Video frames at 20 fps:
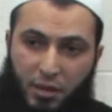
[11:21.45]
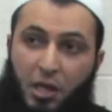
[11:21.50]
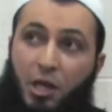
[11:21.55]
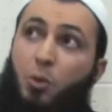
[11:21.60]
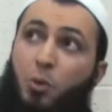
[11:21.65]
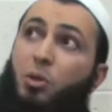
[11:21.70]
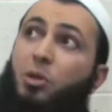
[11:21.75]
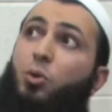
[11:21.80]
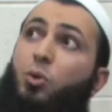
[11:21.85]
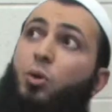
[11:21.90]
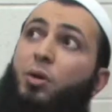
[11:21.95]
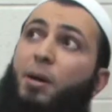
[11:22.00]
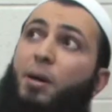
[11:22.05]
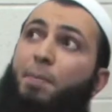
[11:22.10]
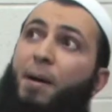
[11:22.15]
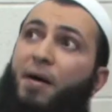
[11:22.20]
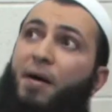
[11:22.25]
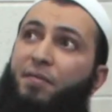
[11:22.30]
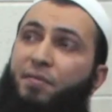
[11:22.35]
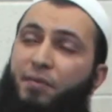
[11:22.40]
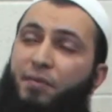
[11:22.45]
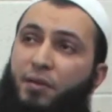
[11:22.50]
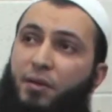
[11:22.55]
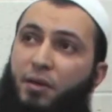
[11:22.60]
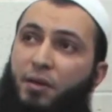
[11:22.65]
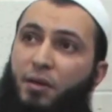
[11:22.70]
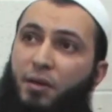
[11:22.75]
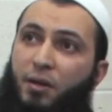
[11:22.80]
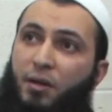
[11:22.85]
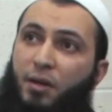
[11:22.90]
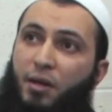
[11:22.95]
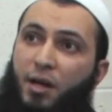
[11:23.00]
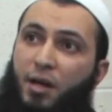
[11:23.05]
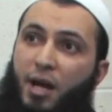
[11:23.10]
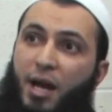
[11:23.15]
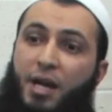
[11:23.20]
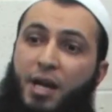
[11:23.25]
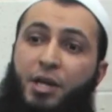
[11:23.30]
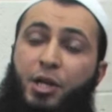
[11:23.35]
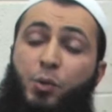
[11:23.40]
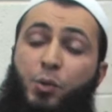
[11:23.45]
He would look above and